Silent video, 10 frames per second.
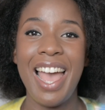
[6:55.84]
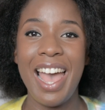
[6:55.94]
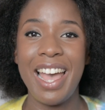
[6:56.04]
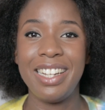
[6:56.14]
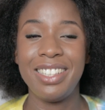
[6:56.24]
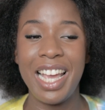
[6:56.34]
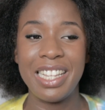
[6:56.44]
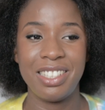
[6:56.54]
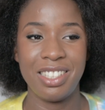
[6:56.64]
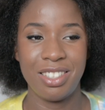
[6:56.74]
And
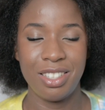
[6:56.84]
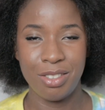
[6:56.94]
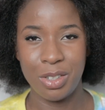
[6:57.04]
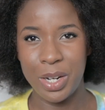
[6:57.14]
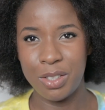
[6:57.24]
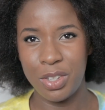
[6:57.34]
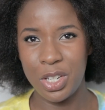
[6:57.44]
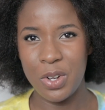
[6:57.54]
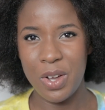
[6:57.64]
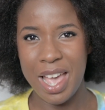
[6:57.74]
yeah, this is the request
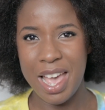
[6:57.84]
video,